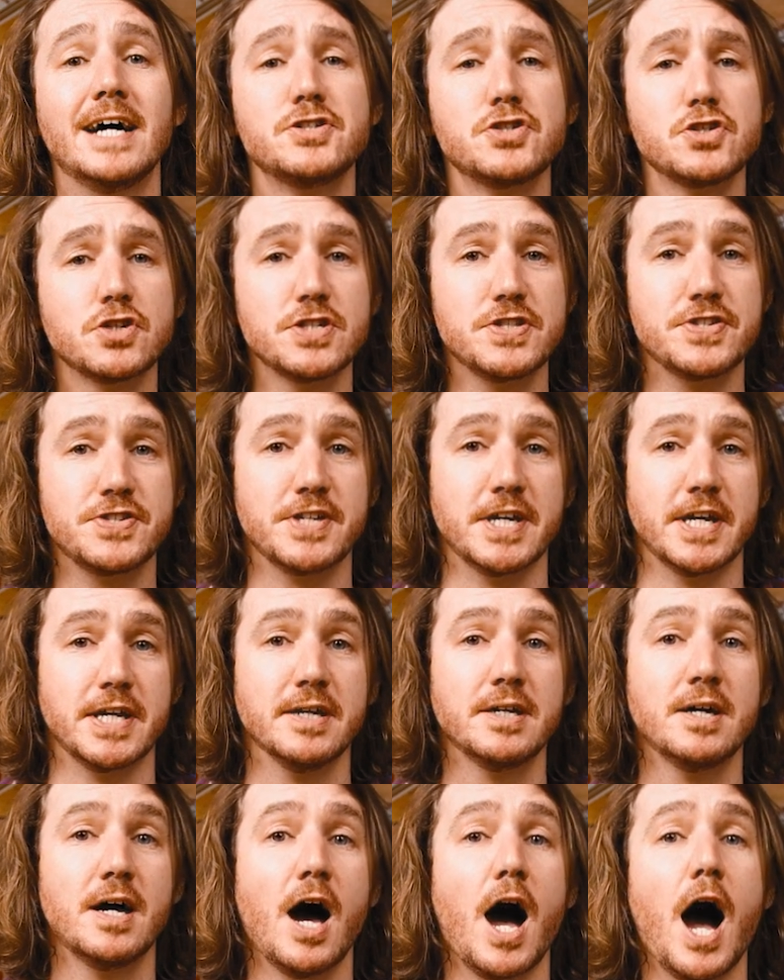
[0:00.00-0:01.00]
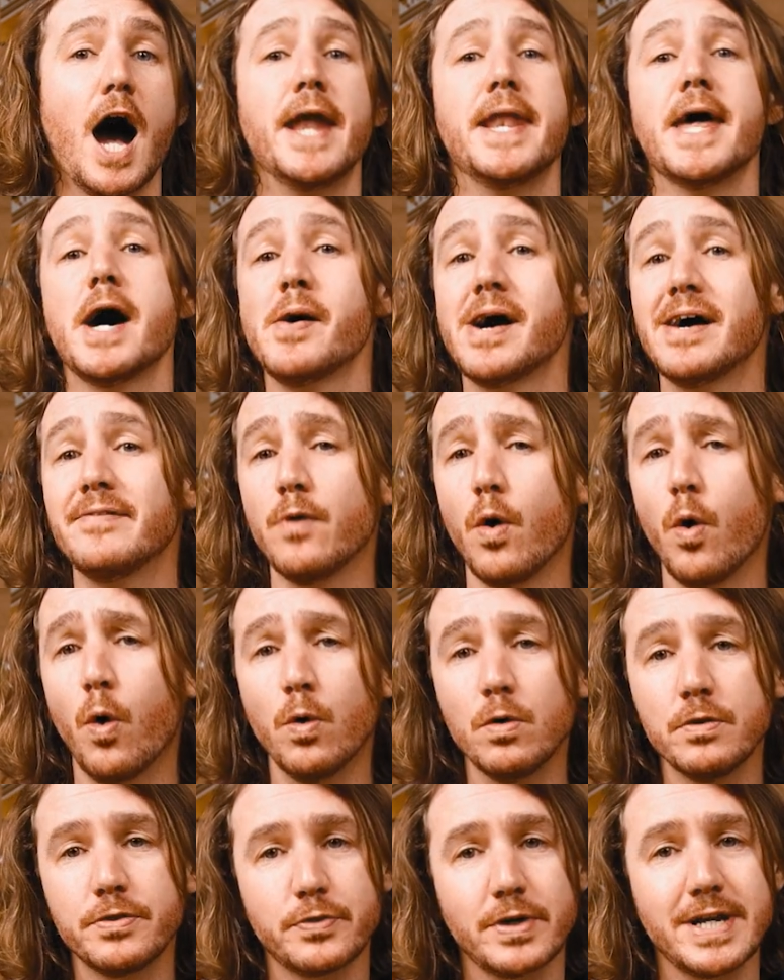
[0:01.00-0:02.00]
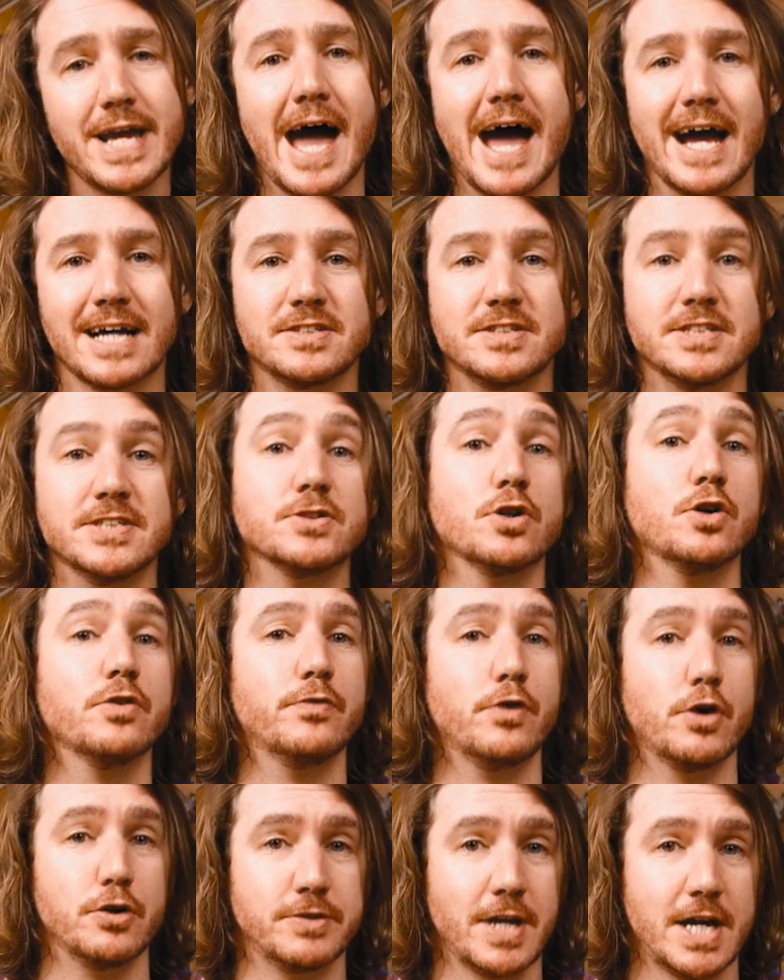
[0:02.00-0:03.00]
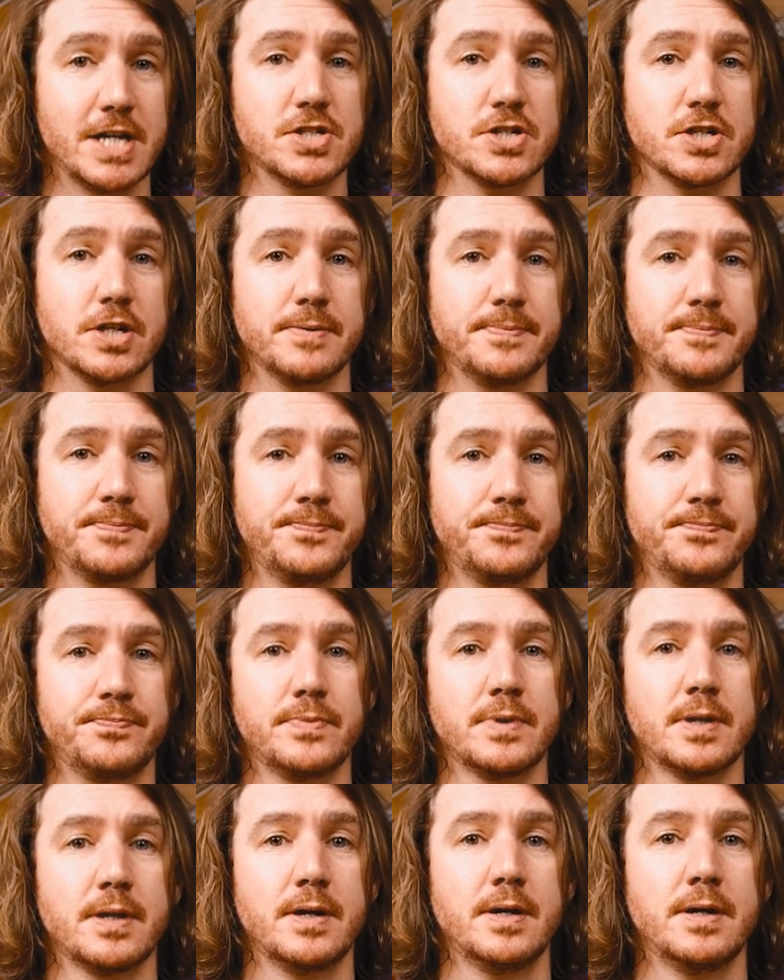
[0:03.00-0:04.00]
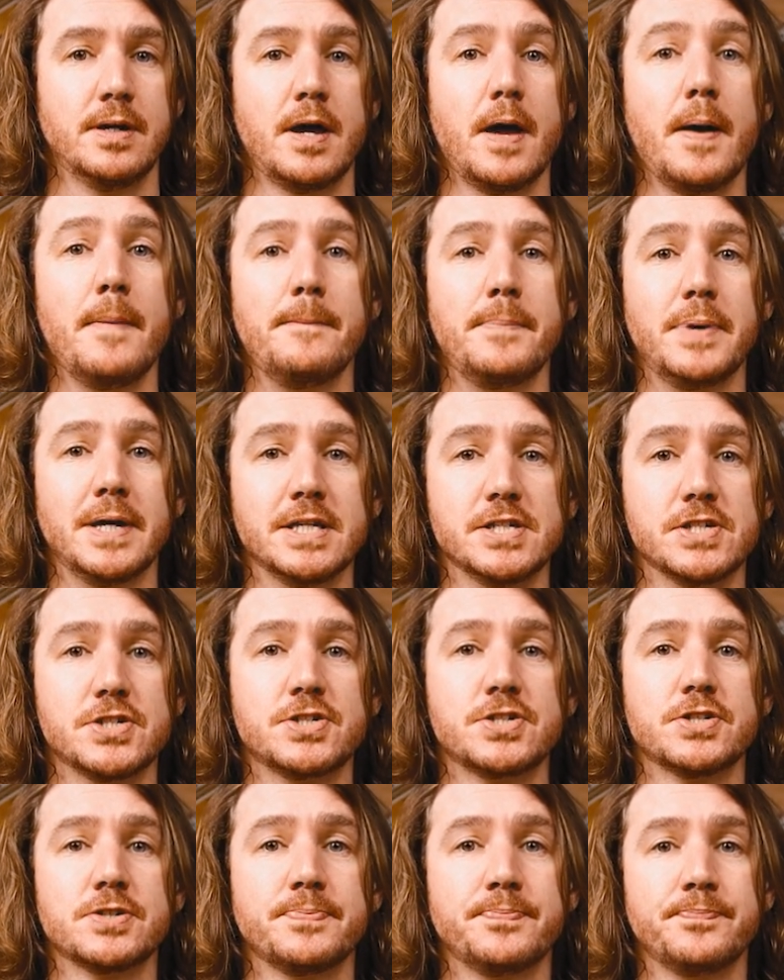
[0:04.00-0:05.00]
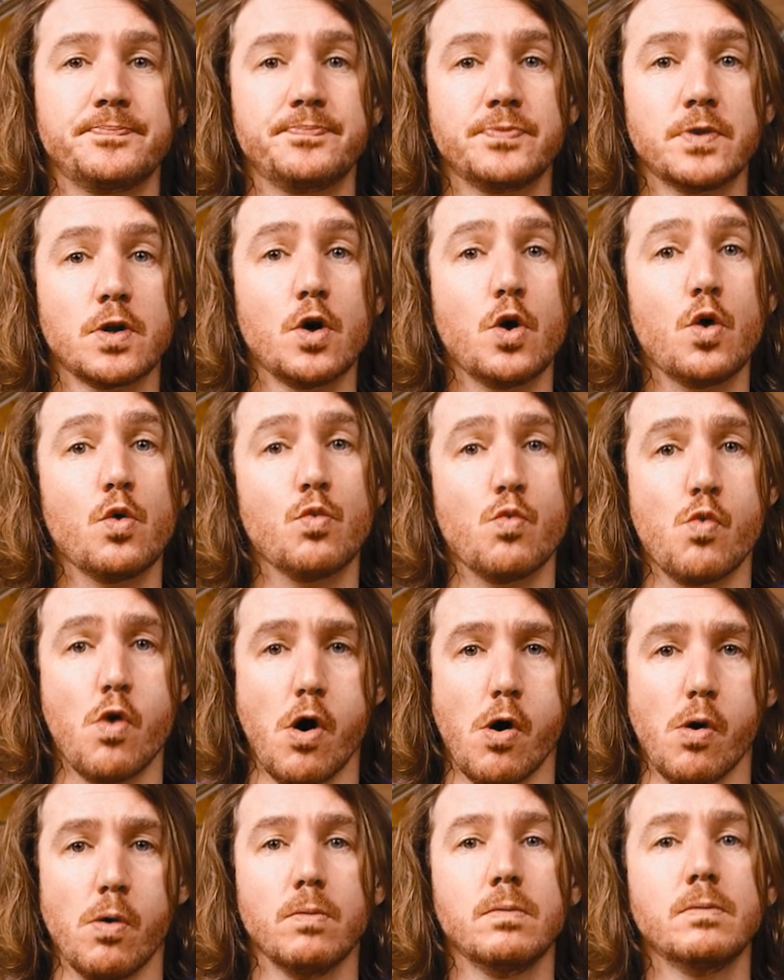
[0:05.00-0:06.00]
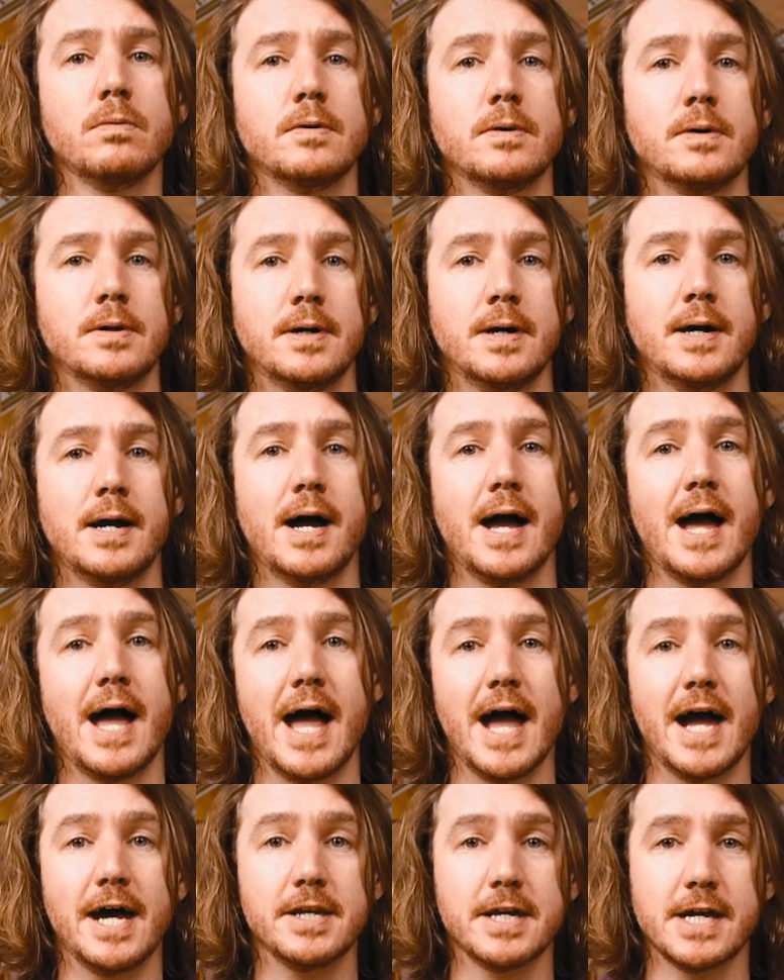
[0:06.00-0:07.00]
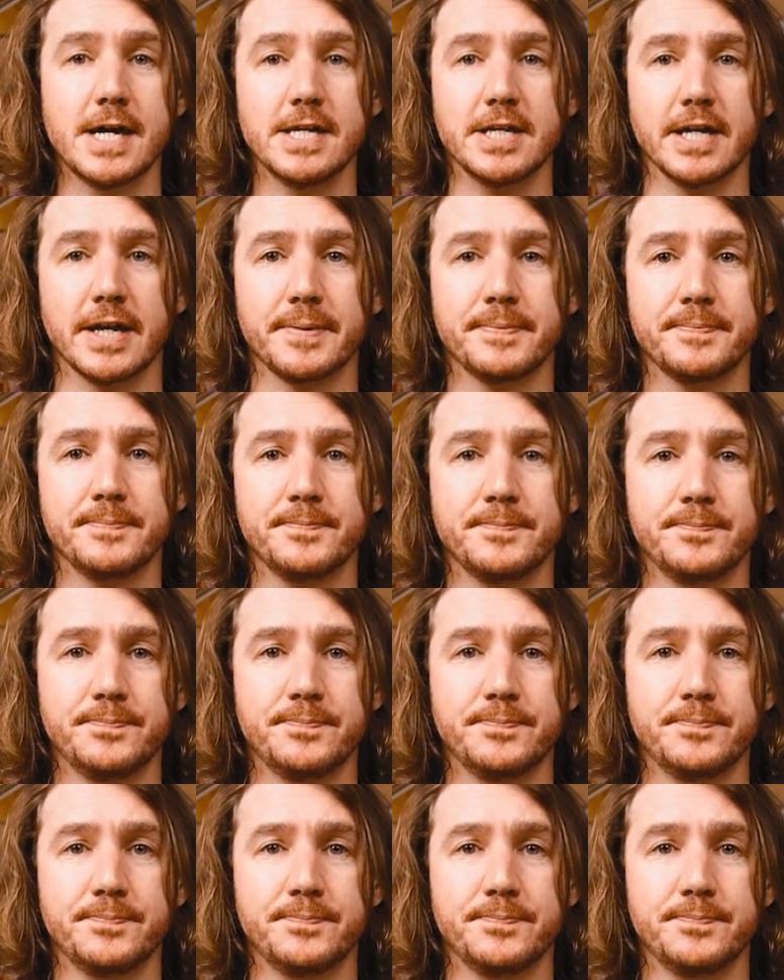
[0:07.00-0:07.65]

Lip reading: As you can see, I now have all three axes of rotation, pitch, roll, and heading.